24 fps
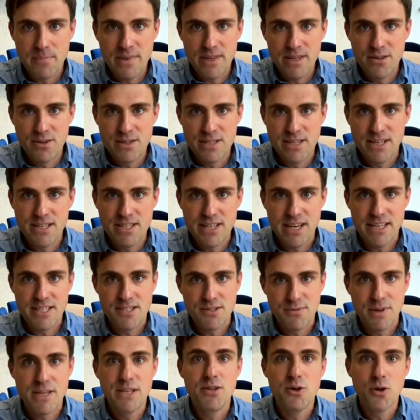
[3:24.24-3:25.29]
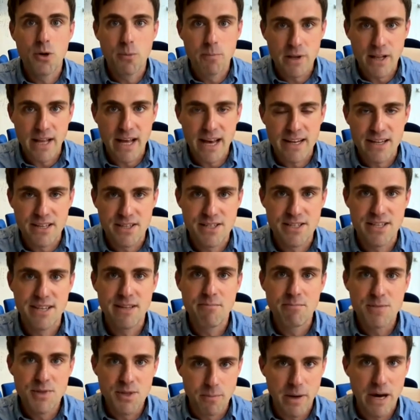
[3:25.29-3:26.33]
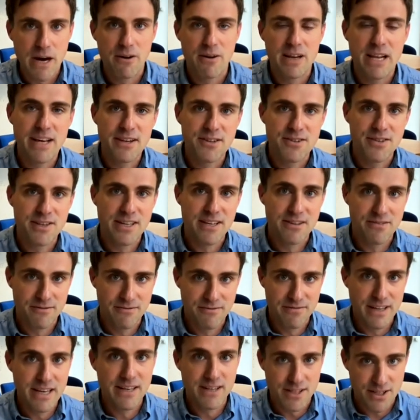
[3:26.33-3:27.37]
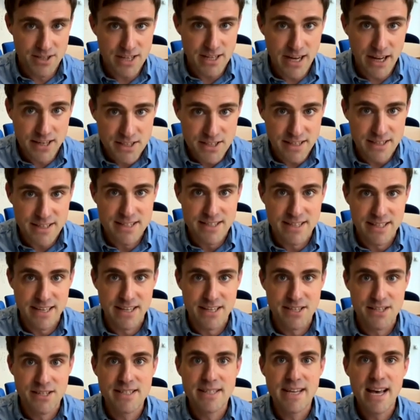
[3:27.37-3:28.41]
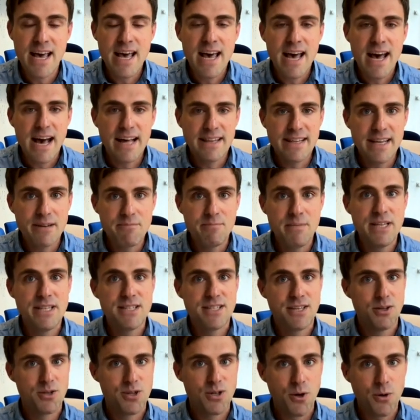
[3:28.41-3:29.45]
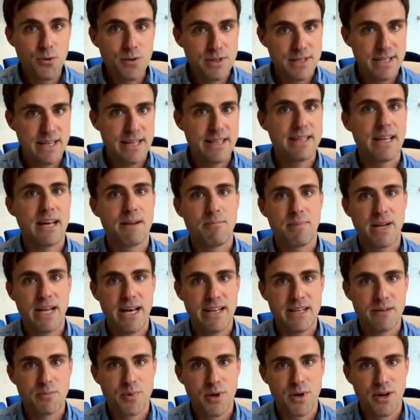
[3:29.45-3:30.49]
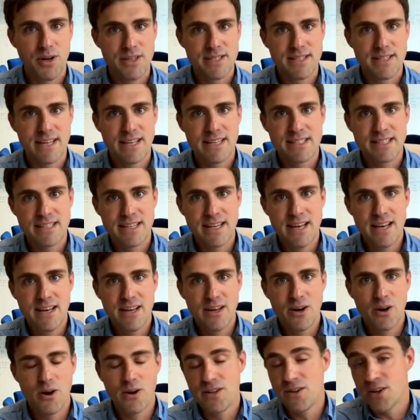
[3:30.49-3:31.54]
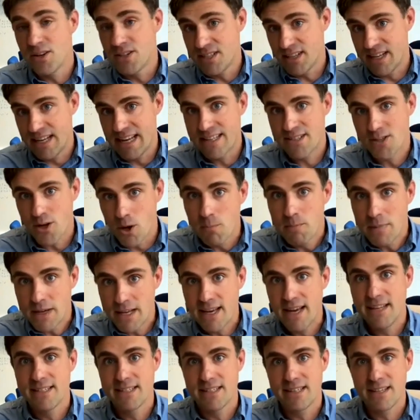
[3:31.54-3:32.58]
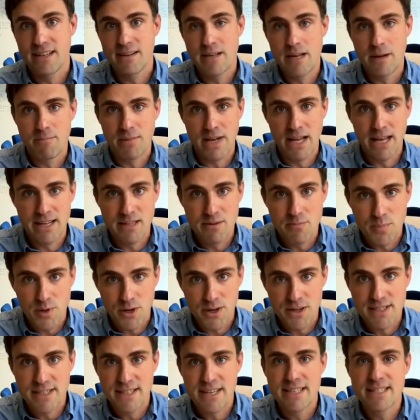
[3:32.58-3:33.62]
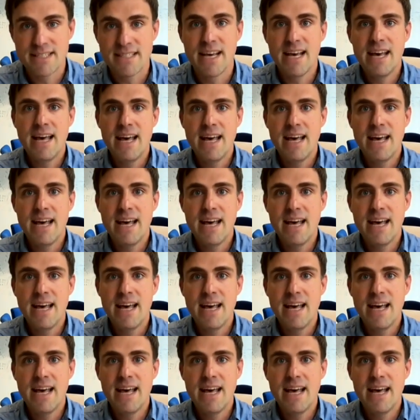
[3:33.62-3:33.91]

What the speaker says: using just renewable energy to power electric vehicle charging stations. And that means you don't need that planning process, or not as complicated a planning process.